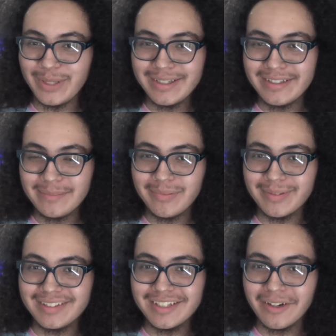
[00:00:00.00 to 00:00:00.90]
weird,
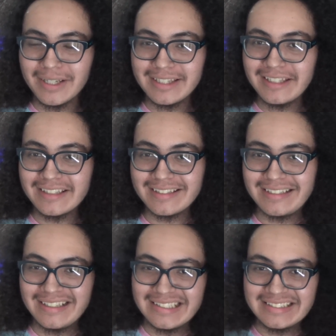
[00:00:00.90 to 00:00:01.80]
but you know, at the end of the
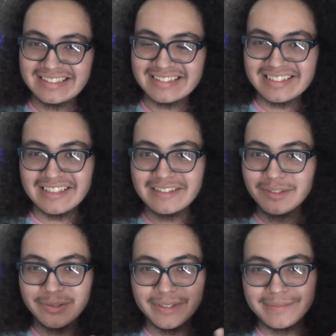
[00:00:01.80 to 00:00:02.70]
day, it's just like,
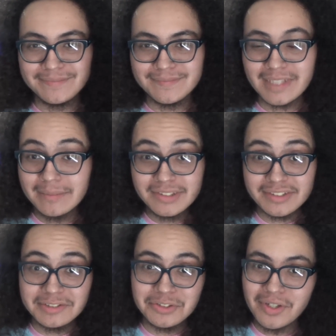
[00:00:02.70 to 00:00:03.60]
dude, I'm
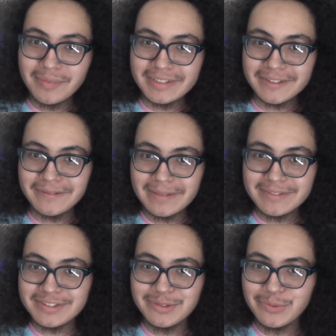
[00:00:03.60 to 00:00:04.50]
just enjoying myself. I'm
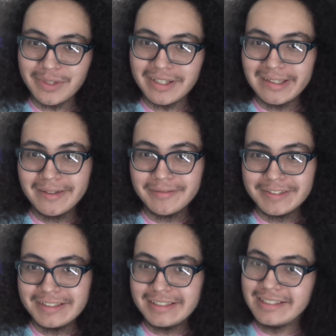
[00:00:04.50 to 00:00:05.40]
just doing what I love,
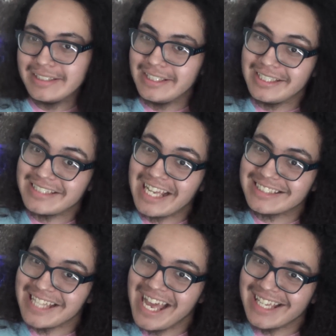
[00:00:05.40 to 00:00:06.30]
and
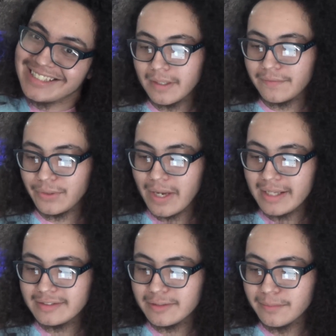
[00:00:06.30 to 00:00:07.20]
that's that. If you
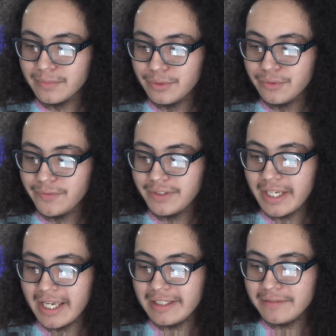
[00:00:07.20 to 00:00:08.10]
had to move in
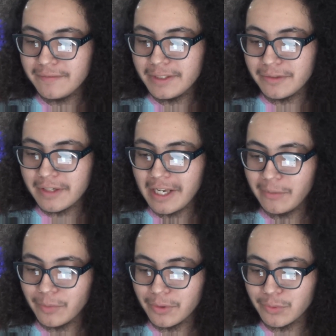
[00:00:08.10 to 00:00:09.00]
any video
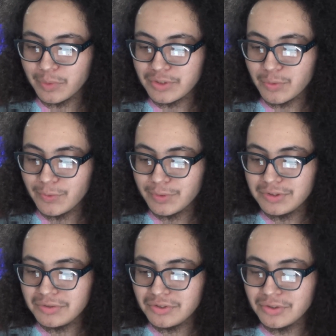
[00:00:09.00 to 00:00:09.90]
game world, which one would
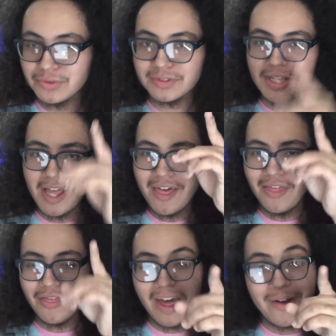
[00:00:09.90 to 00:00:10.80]
you choose?
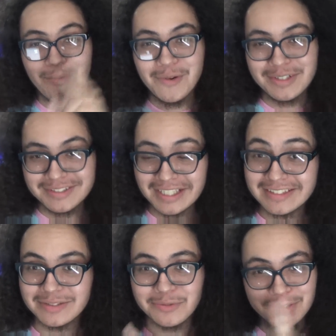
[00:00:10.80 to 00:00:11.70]

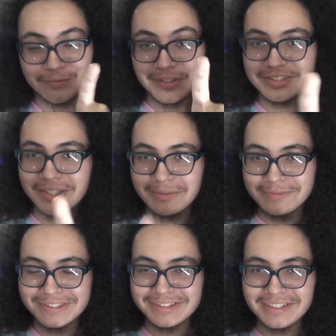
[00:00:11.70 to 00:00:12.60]
That's a real. First off, let
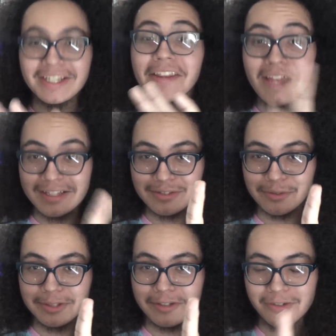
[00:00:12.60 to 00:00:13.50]
me just say that's a
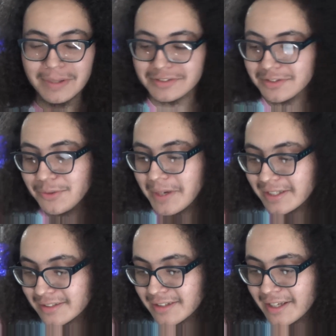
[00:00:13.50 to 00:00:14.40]
really good question. Who
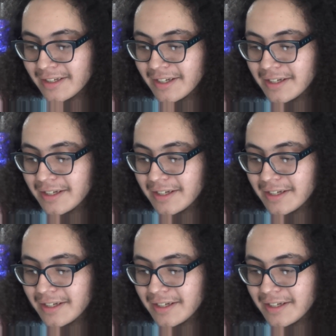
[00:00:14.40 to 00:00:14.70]
asked that?